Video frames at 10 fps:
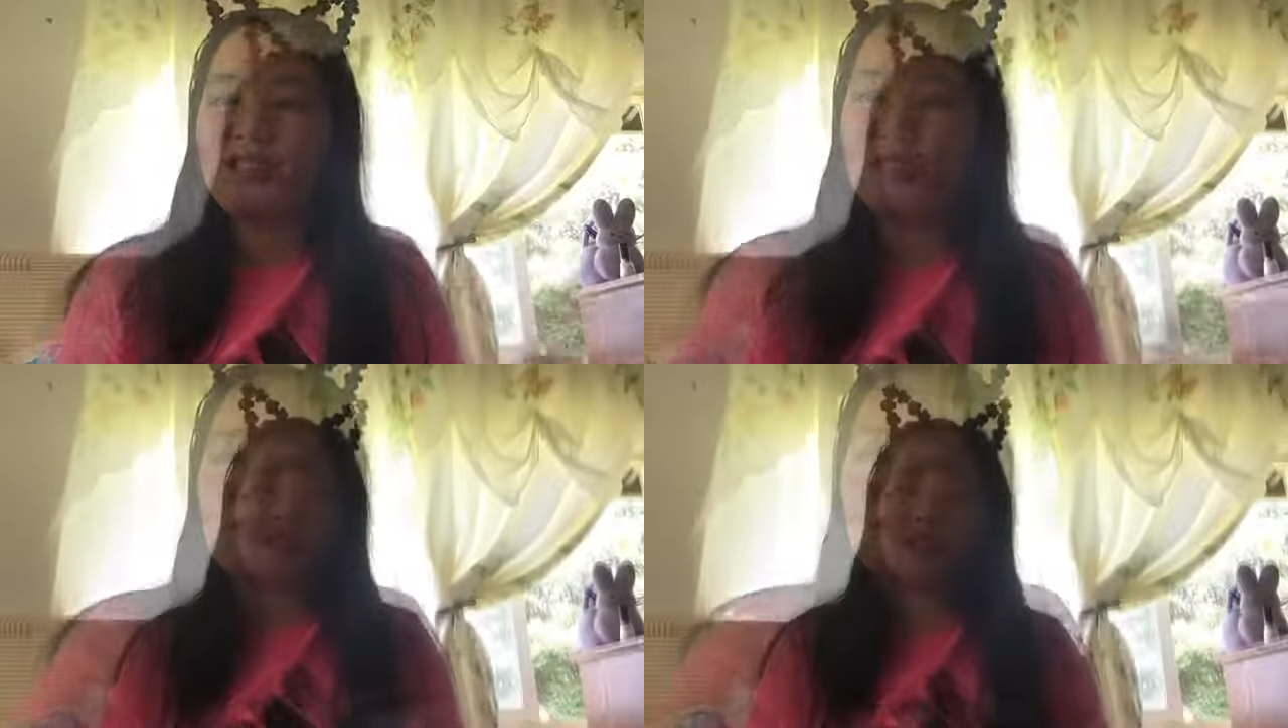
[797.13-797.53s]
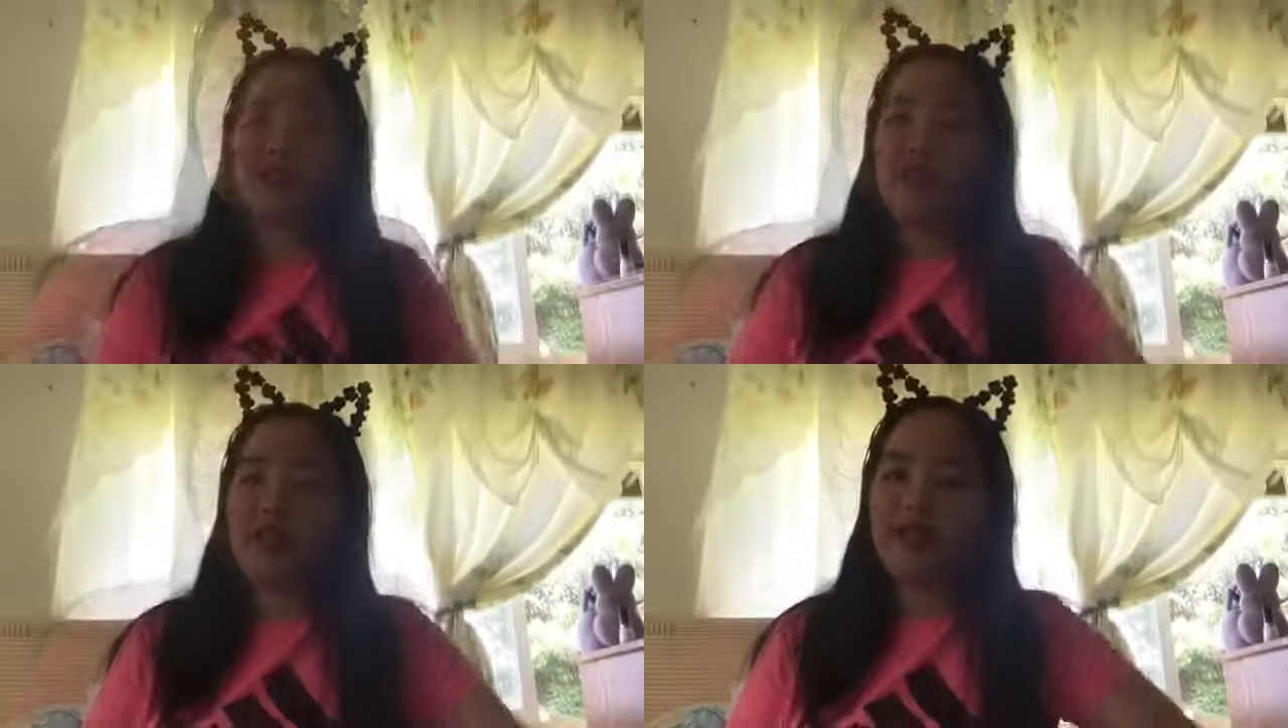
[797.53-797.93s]
So
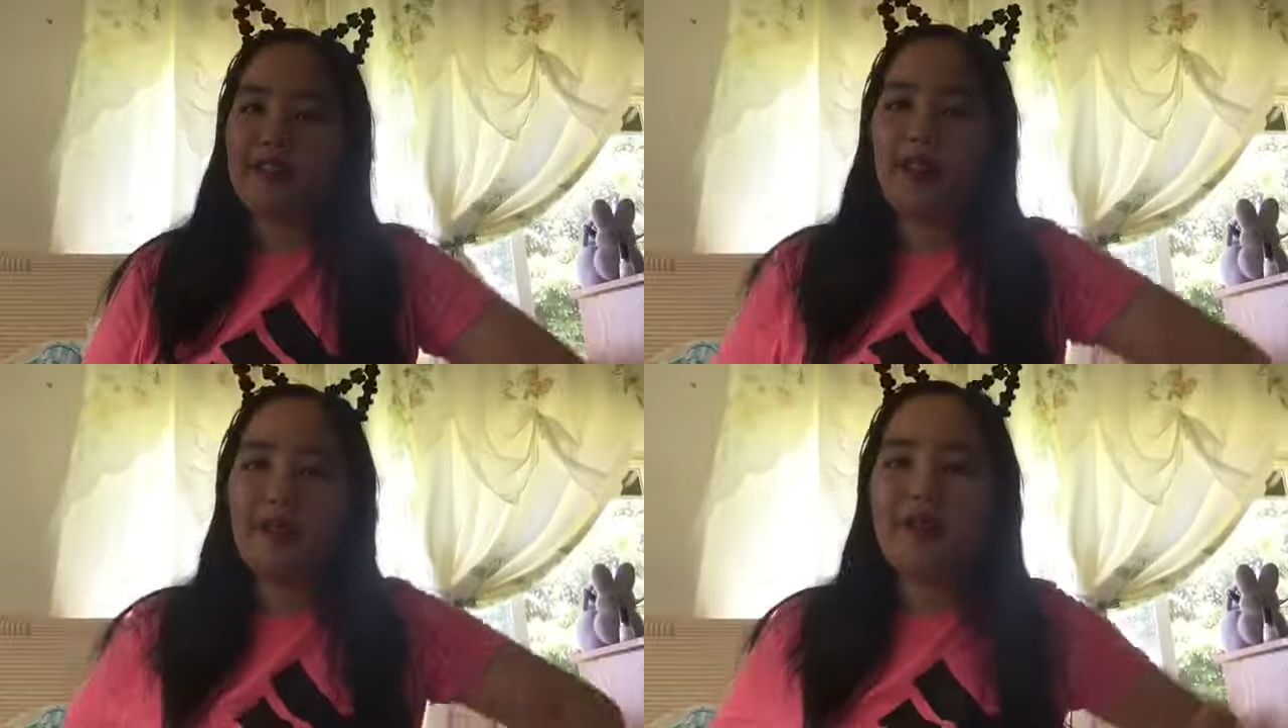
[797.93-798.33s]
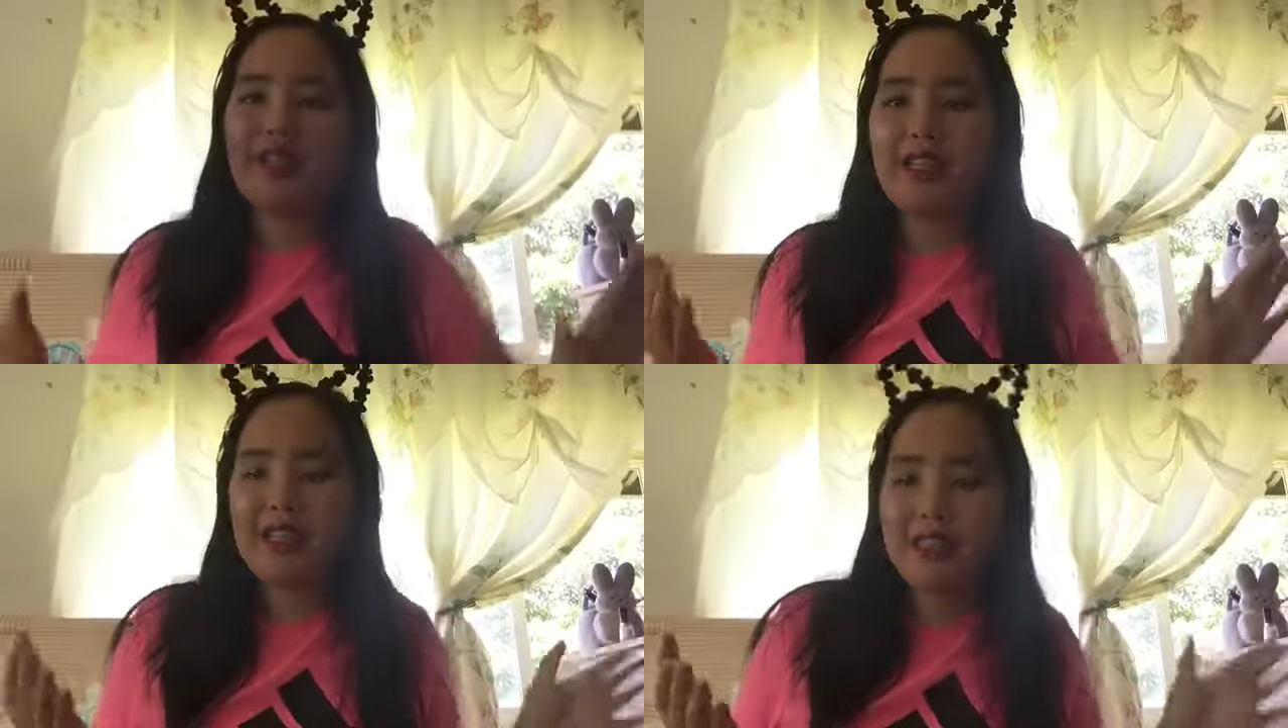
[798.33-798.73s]
guys, I hope you guys
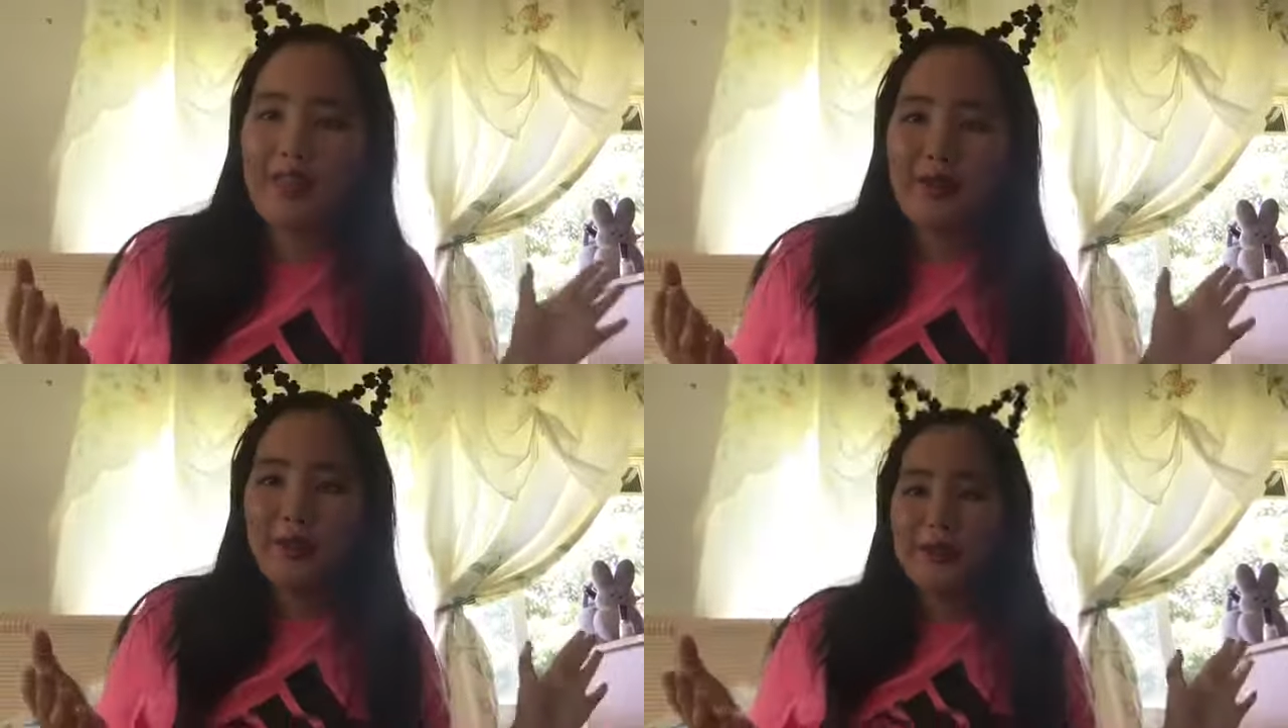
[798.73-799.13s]
like this little